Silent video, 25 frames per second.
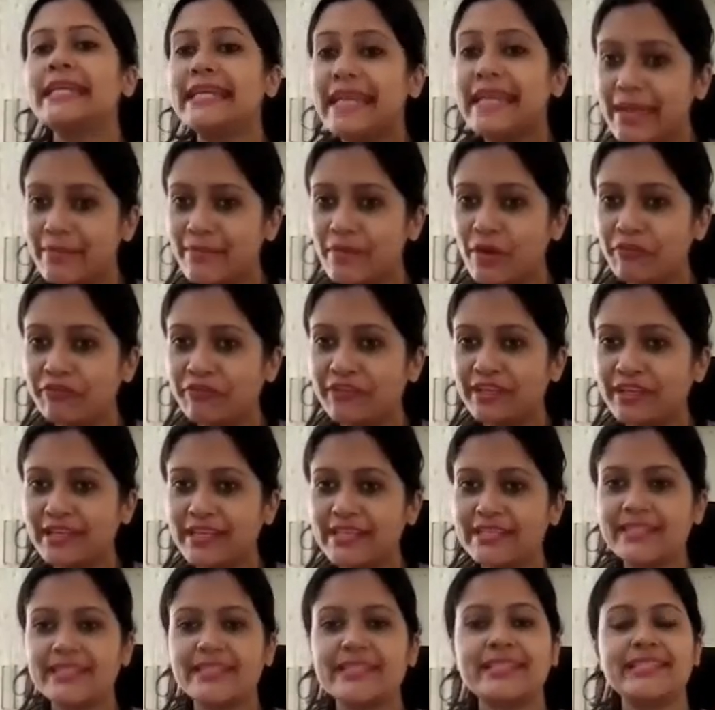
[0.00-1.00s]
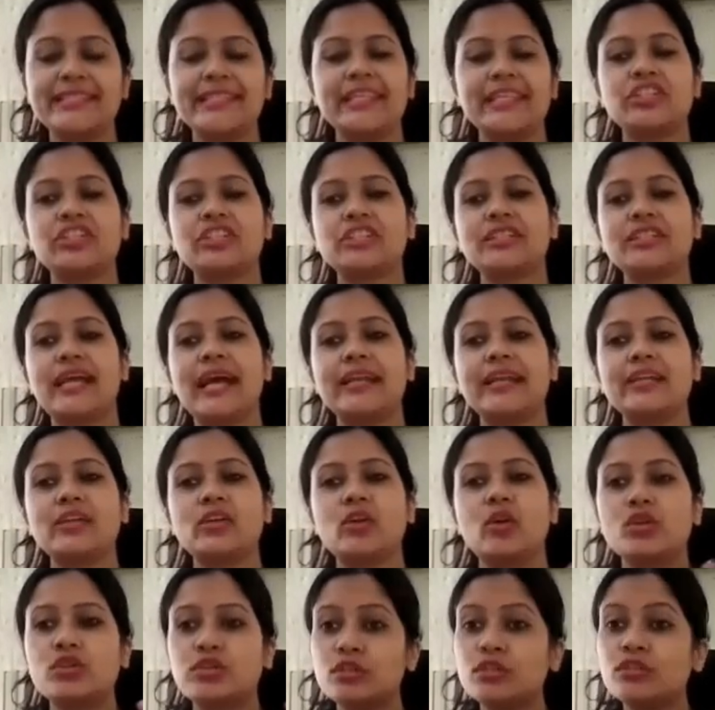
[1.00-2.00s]
name of the legislation and
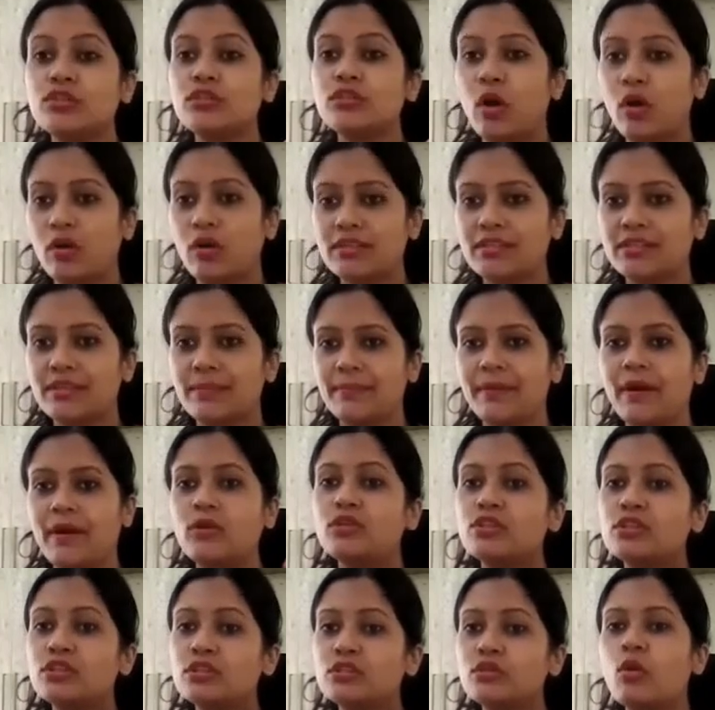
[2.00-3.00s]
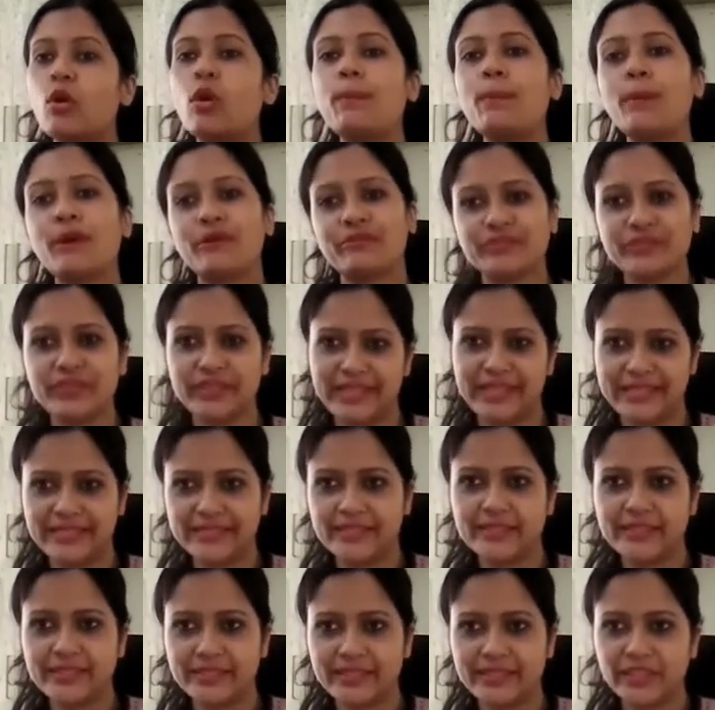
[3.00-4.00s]
it also talks about scope of the
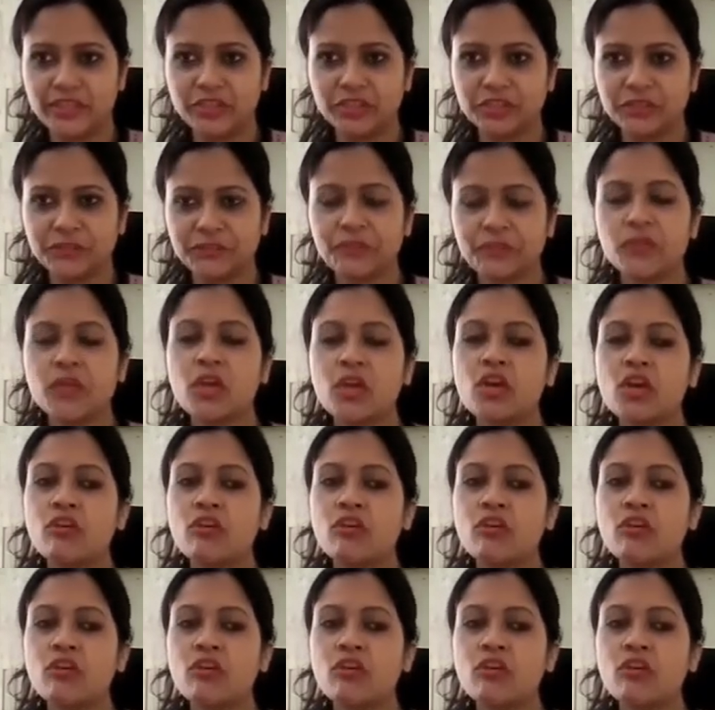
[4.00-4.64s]
legislation.